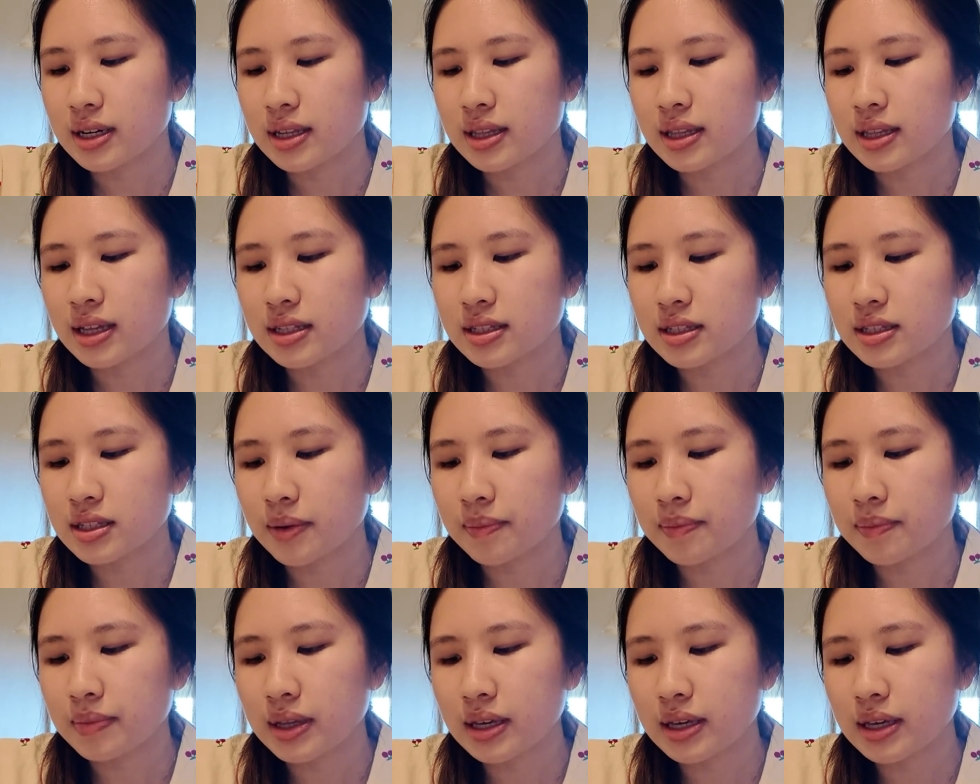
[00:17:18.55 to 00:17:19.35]
that's
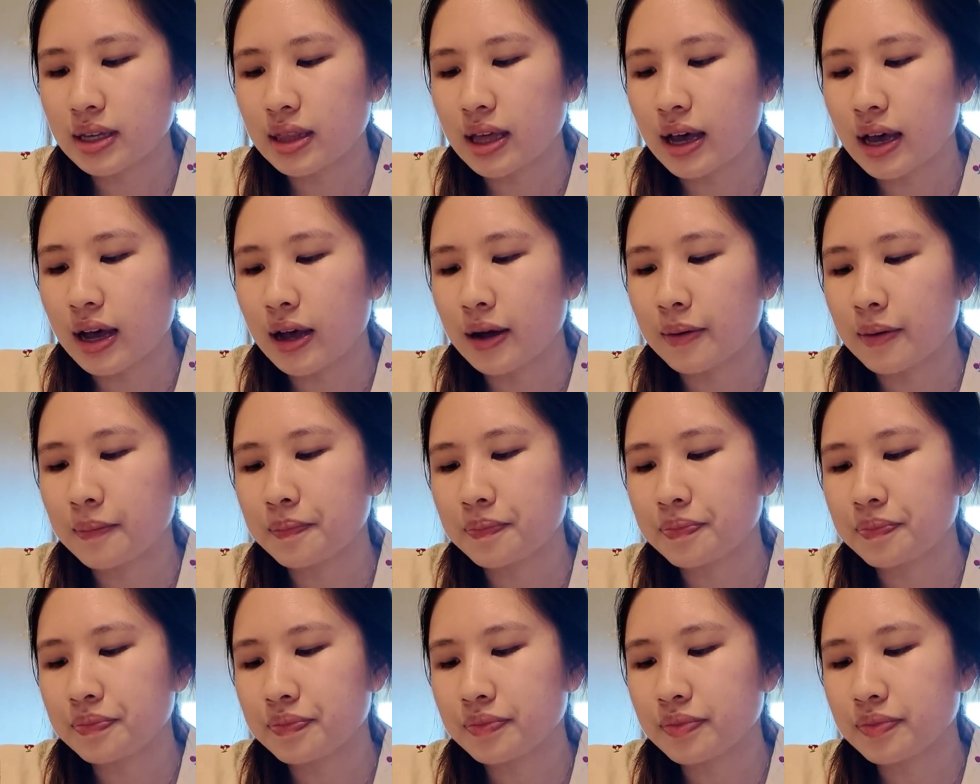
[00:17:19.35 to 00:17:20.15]
something that
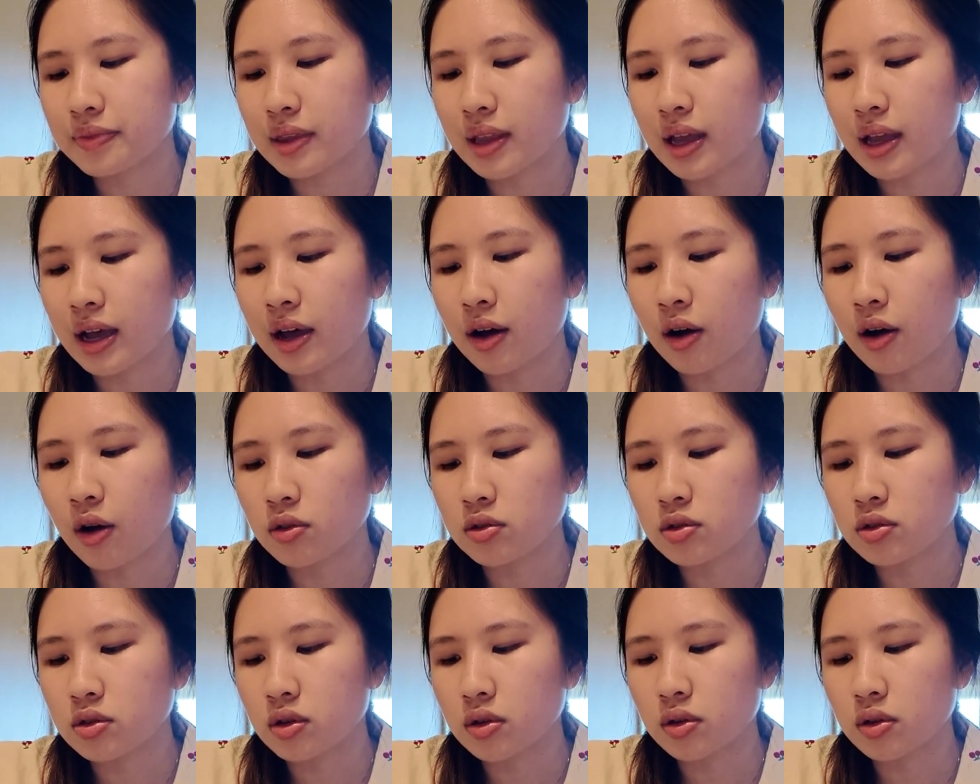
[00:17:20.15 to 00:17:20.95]
I
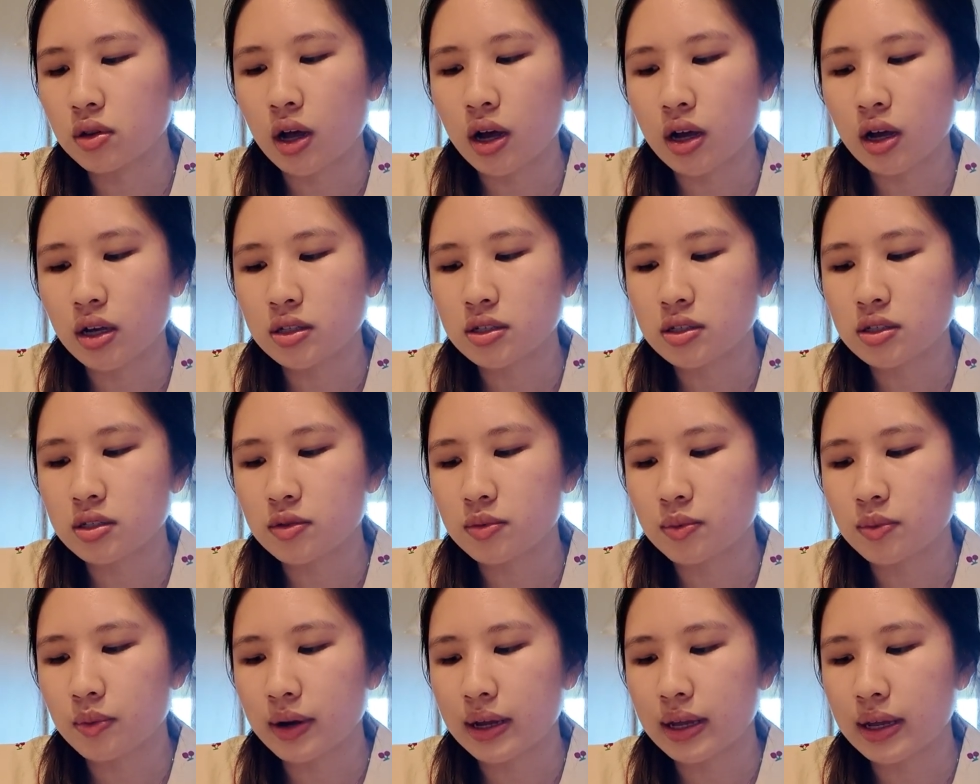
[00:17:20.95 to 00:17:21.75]
also
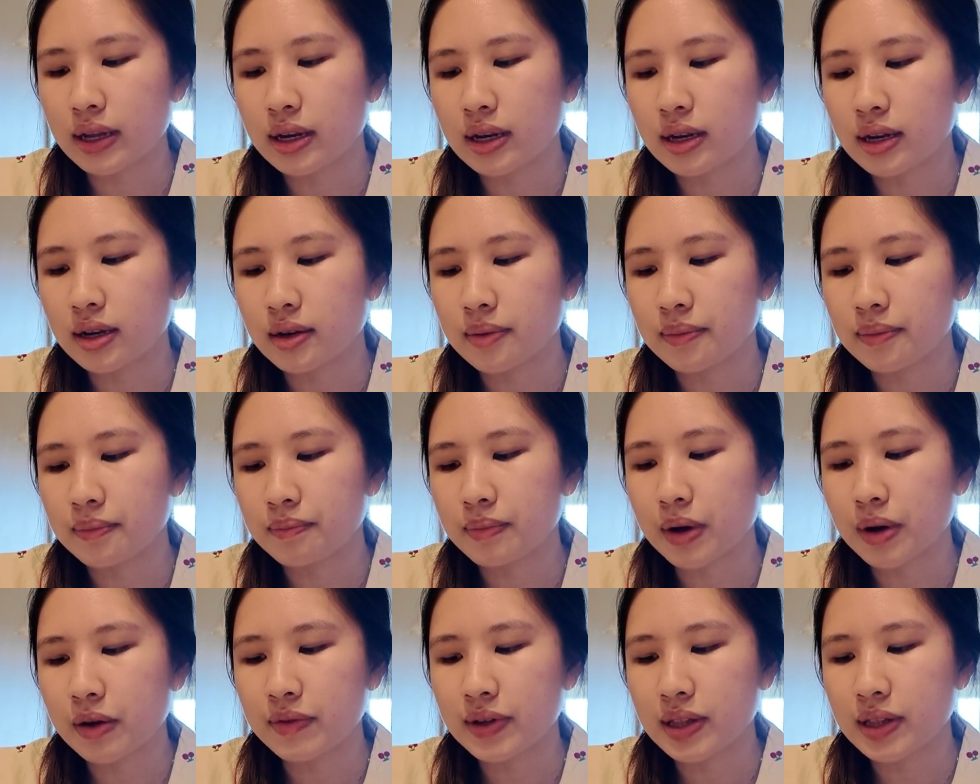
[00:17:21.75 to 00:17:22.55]
lost when
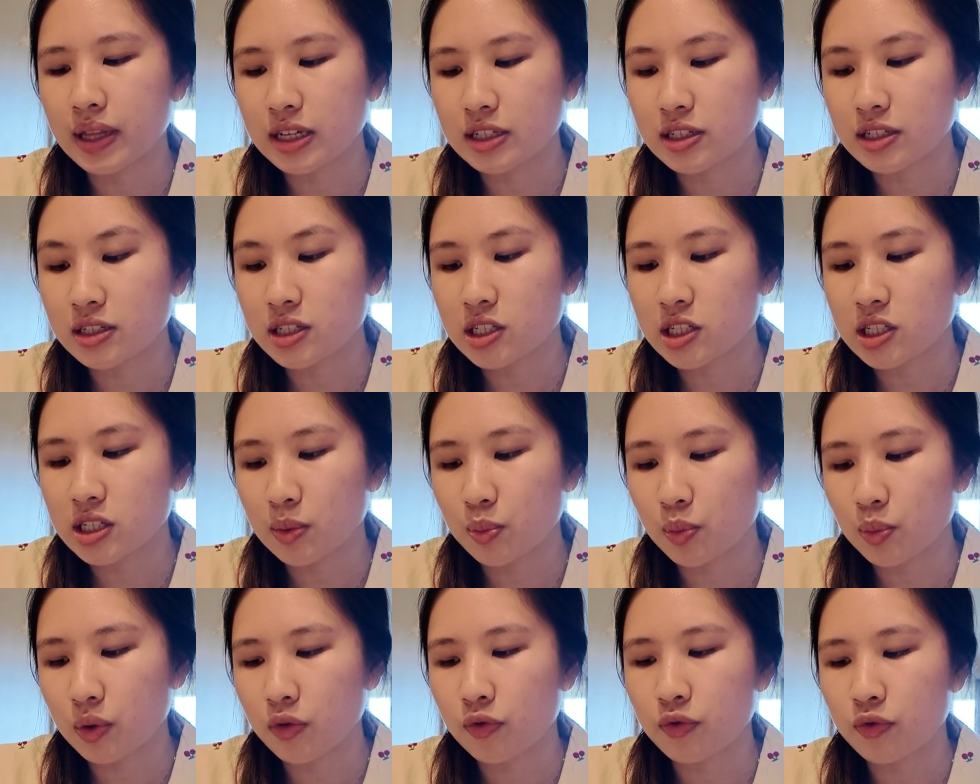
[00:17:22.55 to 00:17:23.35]
my
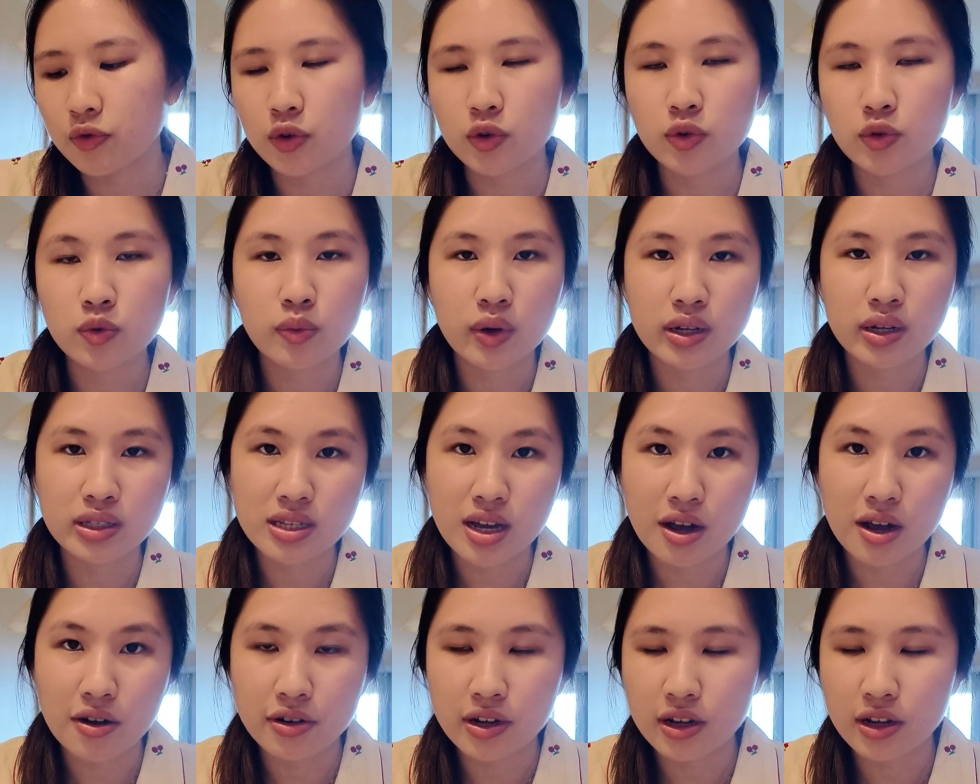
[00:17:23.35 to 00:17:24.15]
relationship with food went
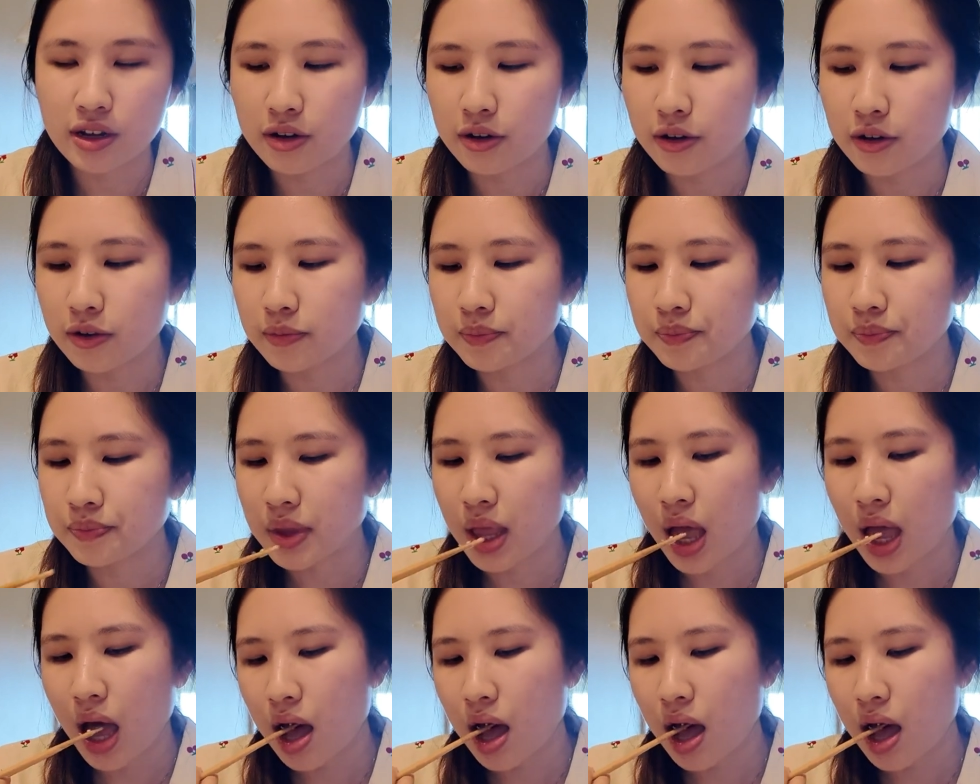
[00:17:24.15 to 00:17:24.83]
downhill.